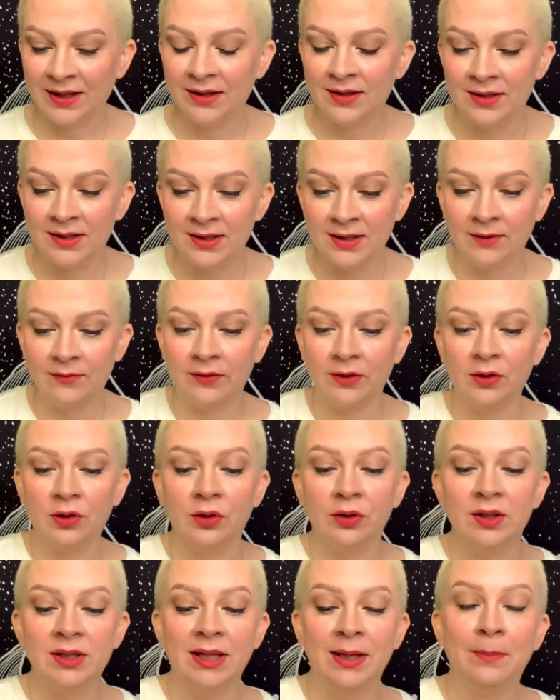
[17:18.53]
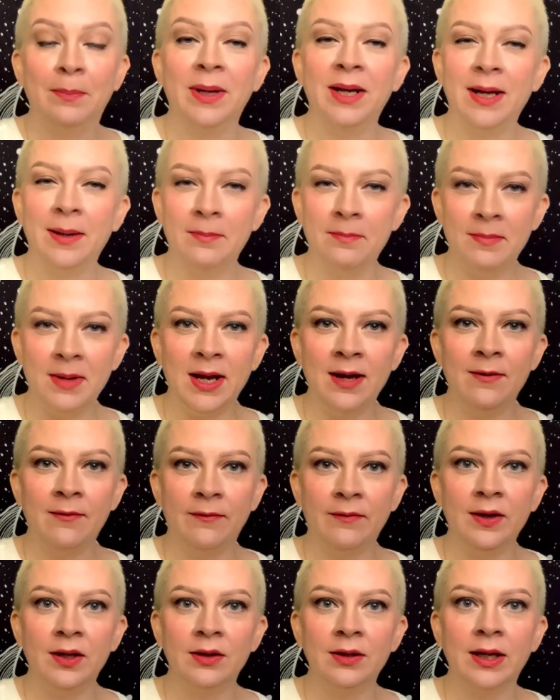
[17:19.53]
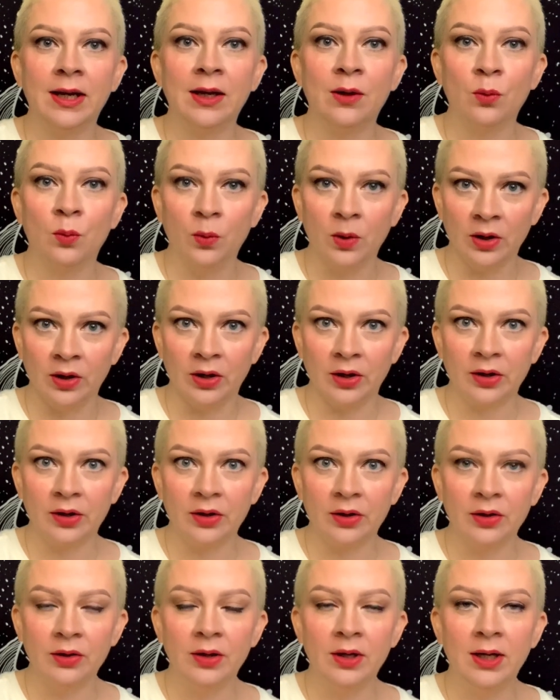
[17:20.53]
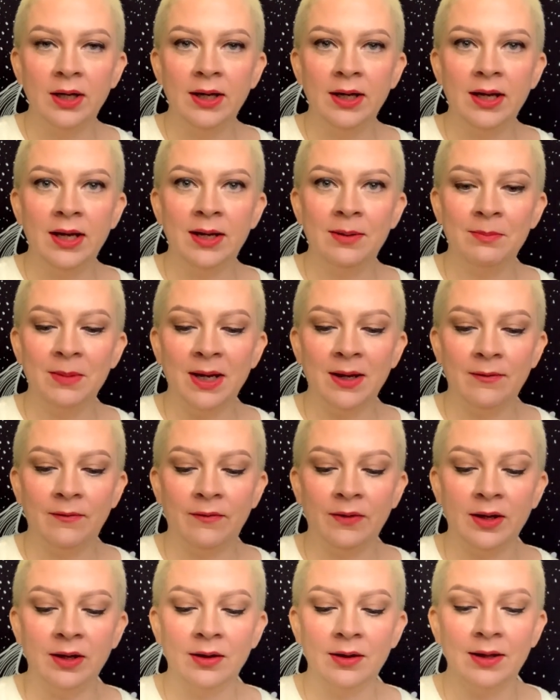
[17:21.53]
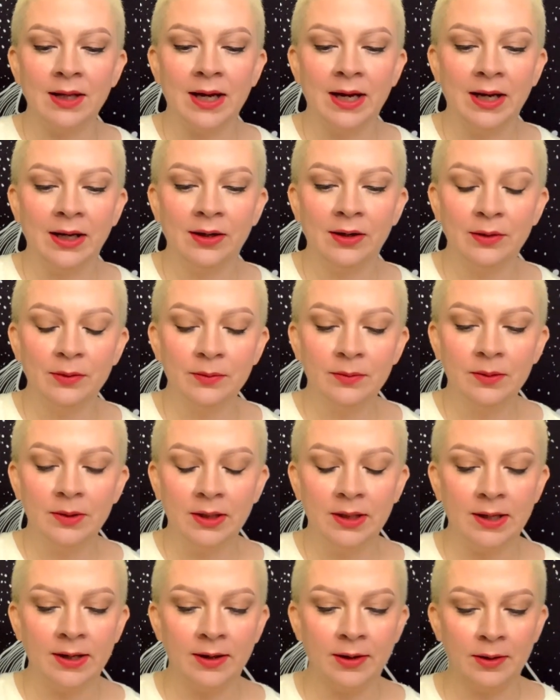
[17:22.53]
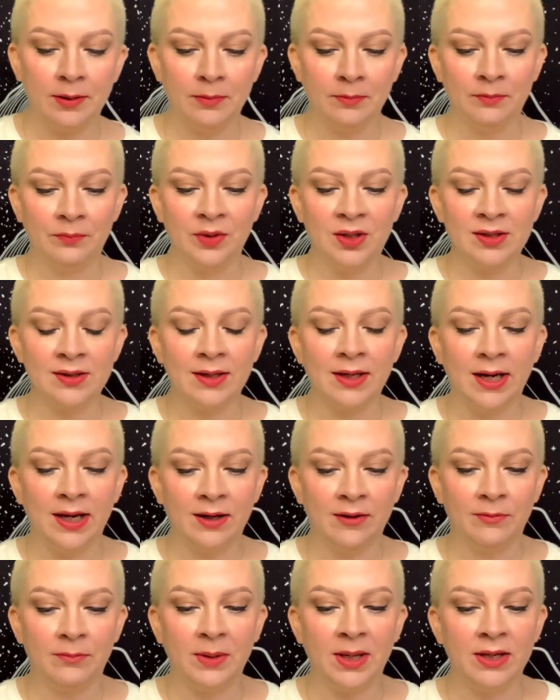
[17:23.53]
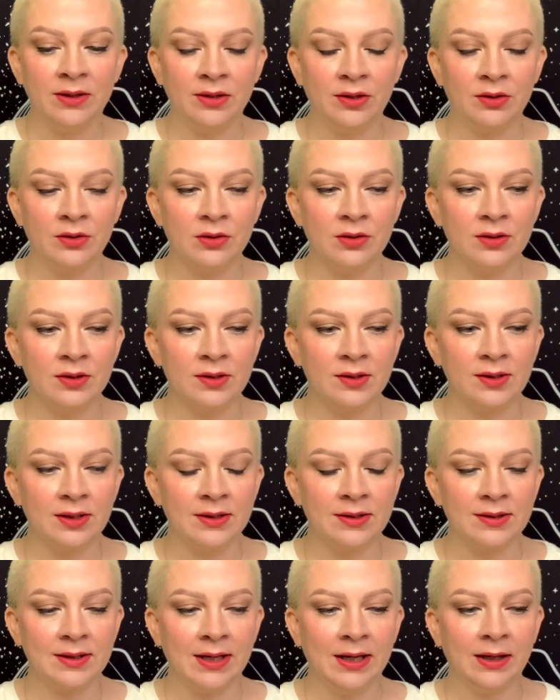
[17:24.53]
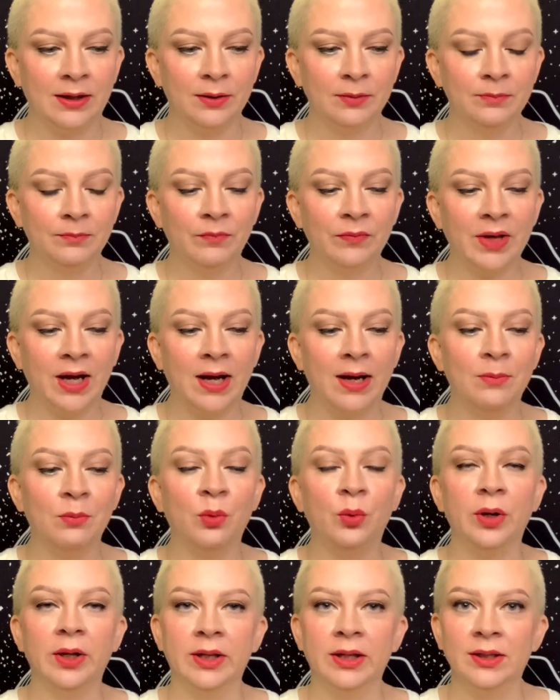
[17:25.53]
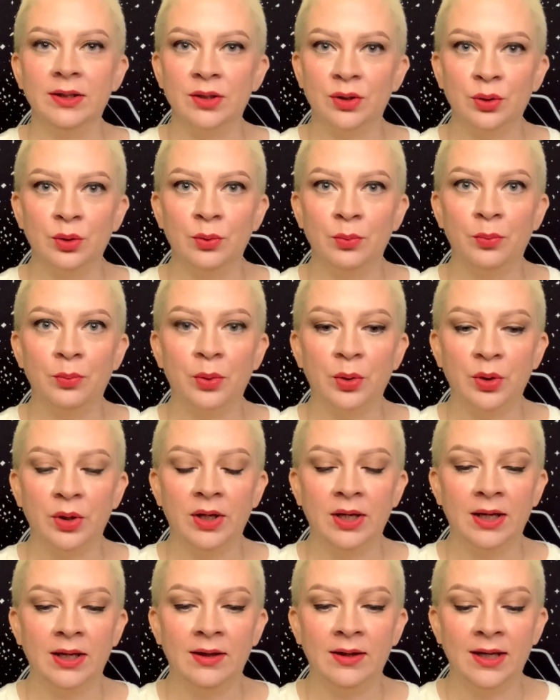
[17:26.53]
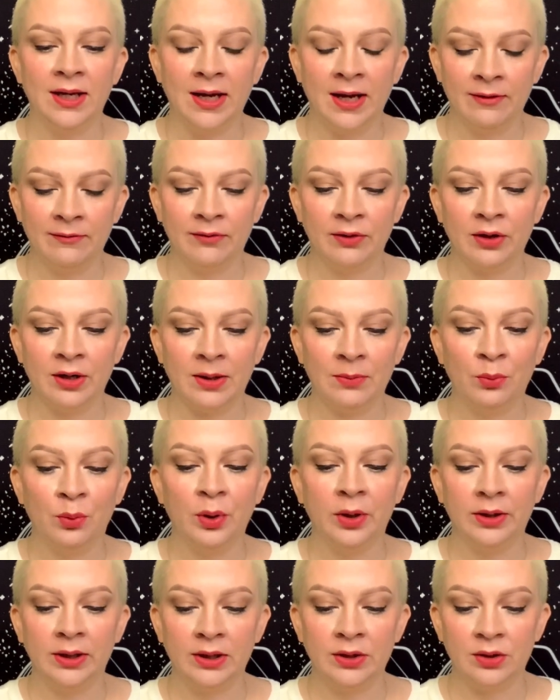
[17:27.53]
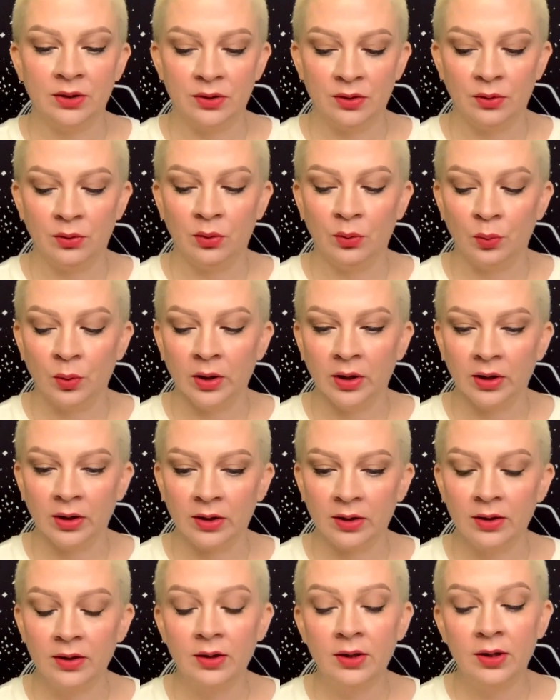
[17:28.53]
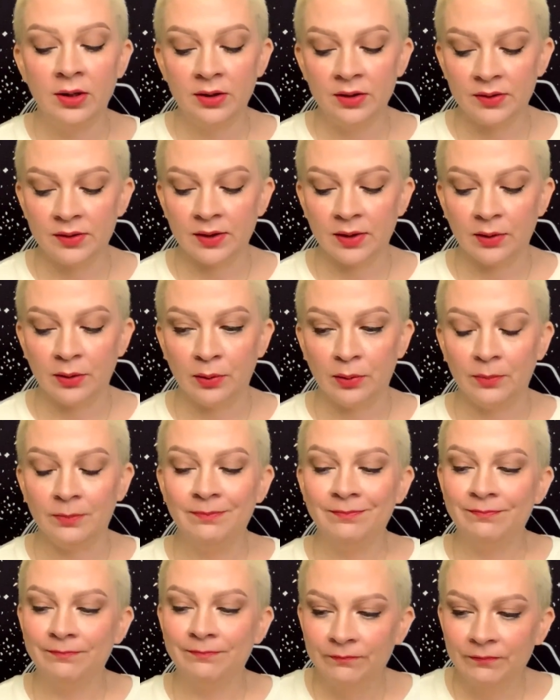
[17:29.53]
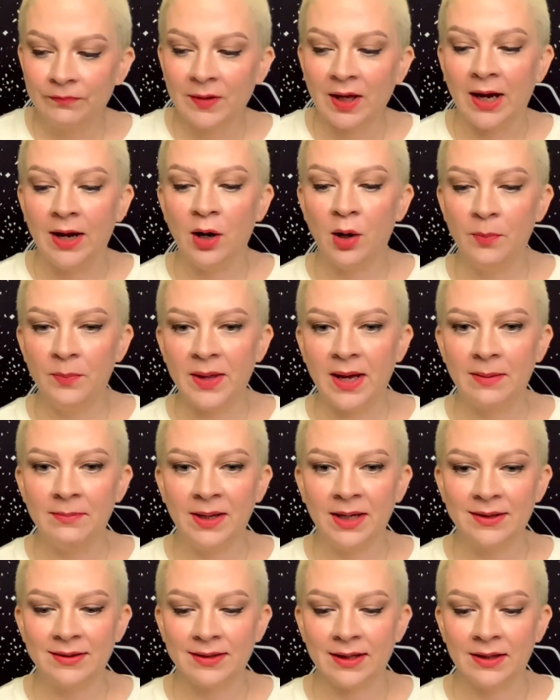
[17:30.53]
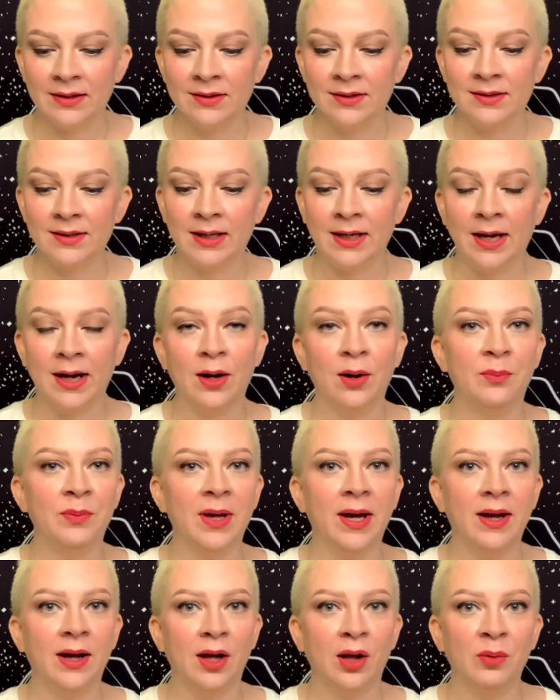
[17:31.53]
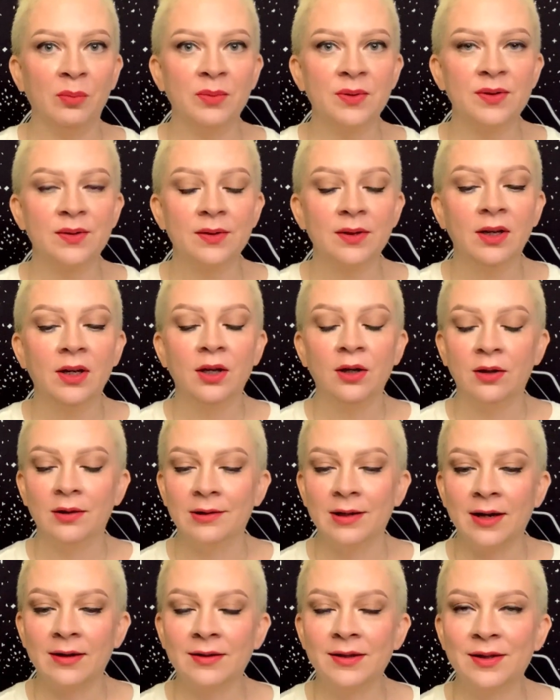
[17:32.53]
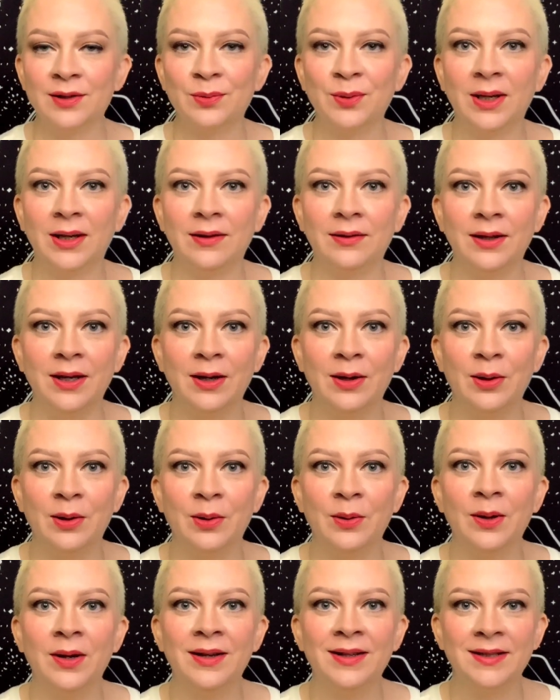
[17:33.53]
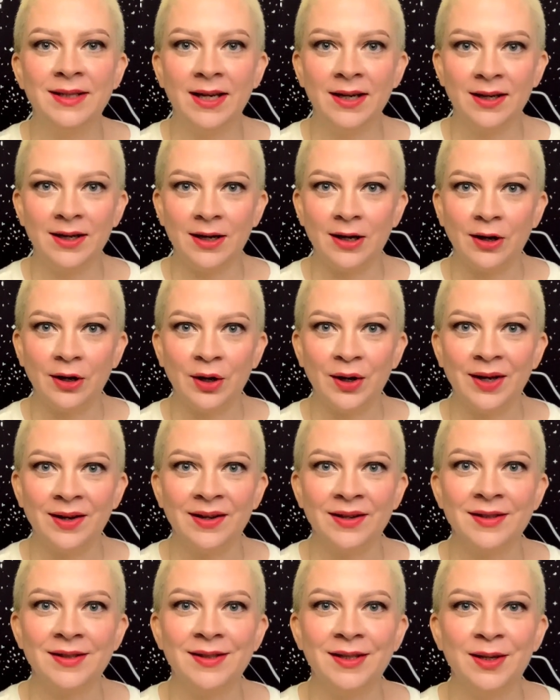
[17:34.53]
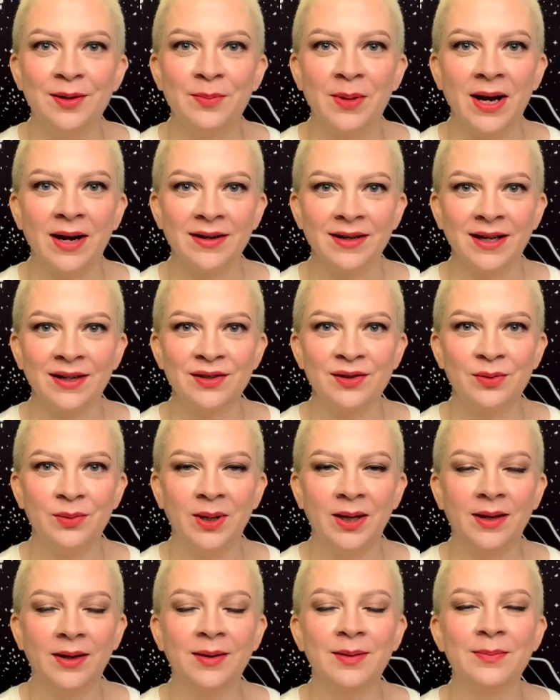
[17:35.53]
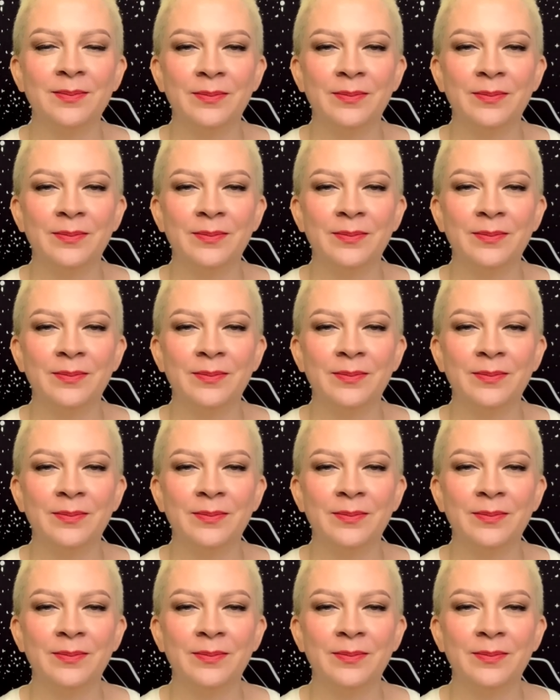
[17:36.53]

difficulty, but it may feel like work. It may feel like this Knight of Pentacles is like, I'm willing to put in the effort. I'm willing to do the work. So I hope that makes sense, and I hope that helps. Good luck this week, Leo. Take care, and I'll see you back next week.